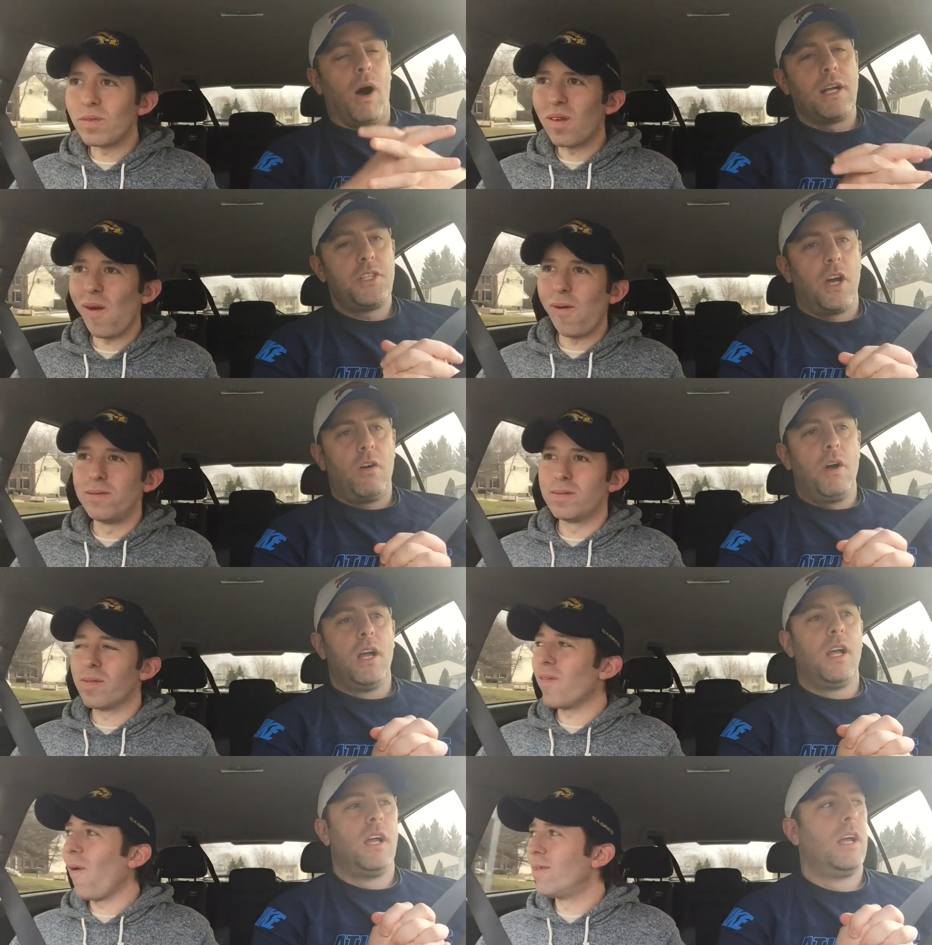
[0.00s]

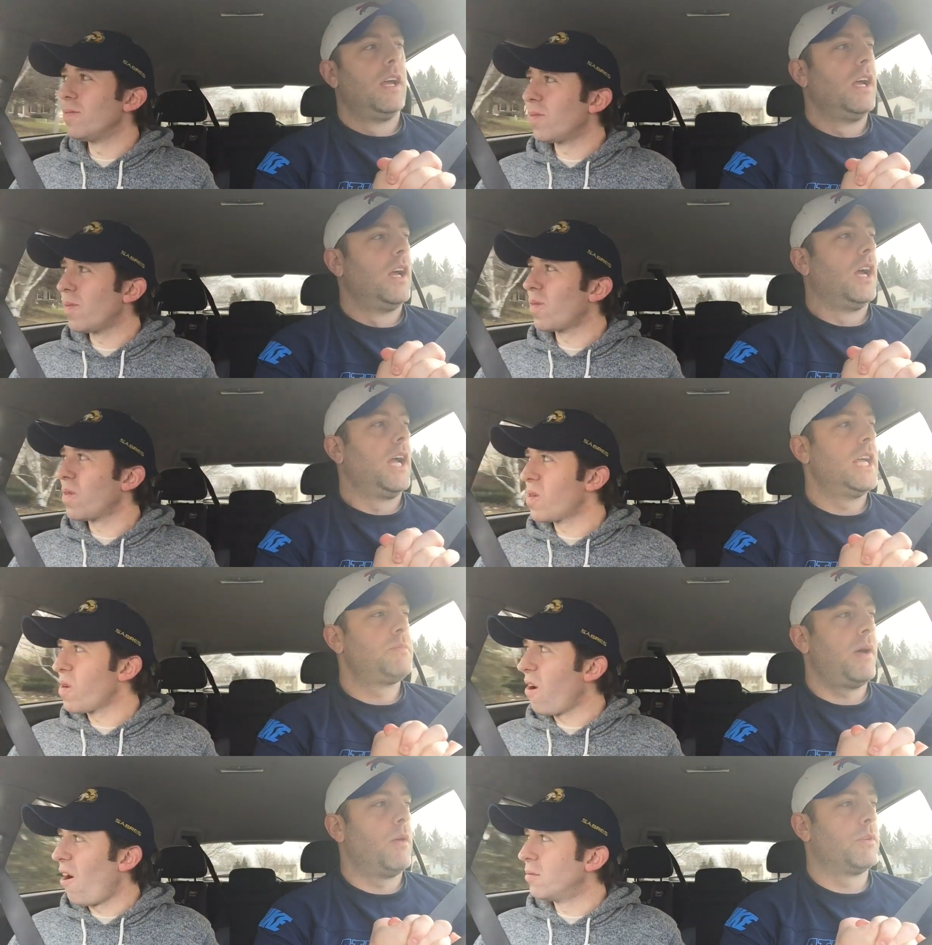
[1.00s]
Speaker 1: Kouandjio
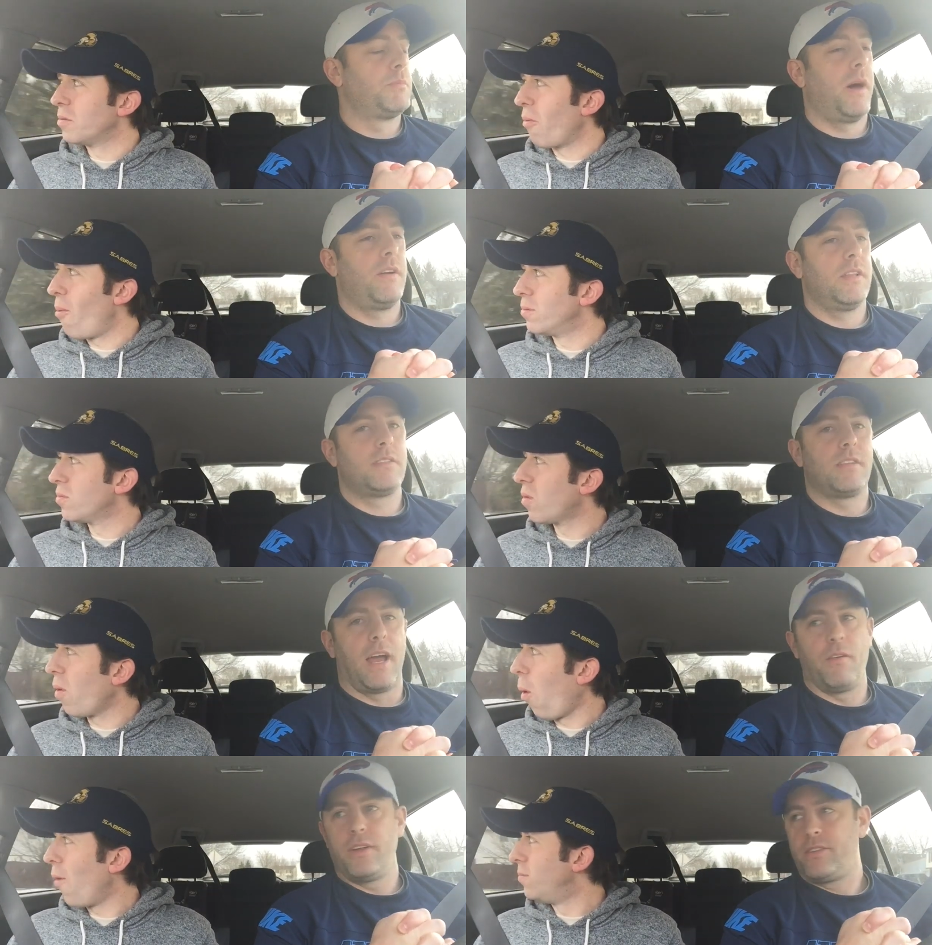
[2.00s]
is it was better than
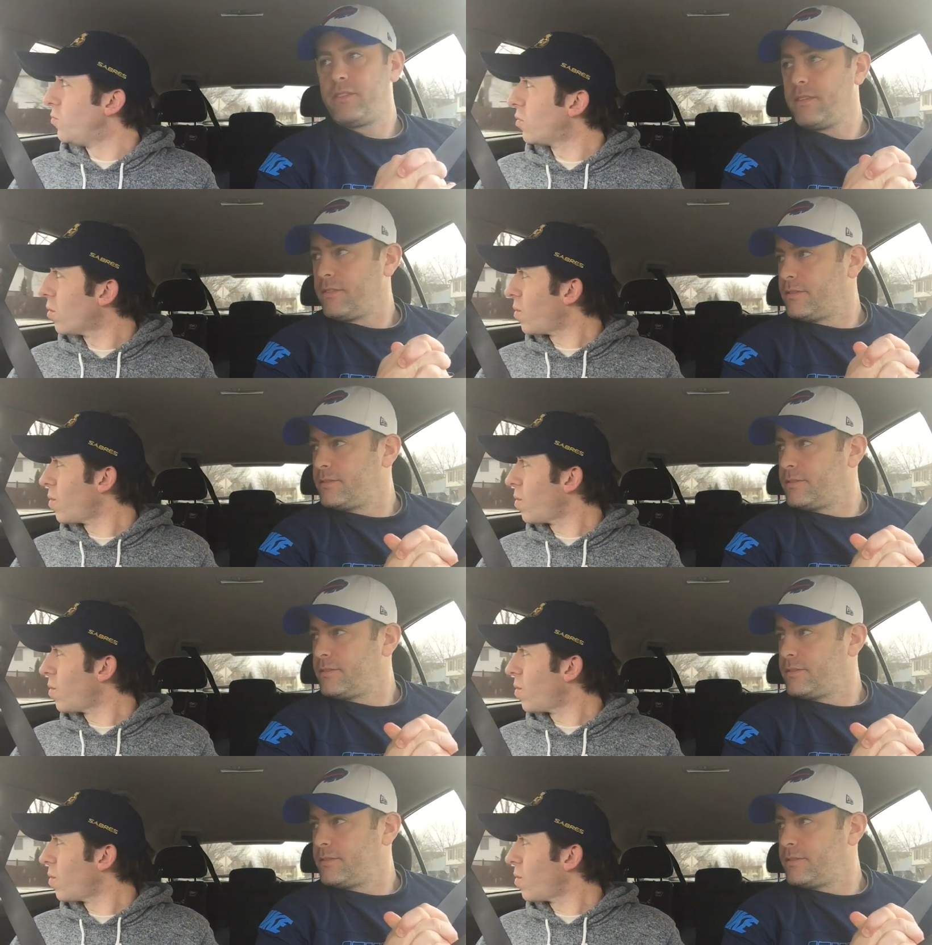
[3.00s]
Cyrus.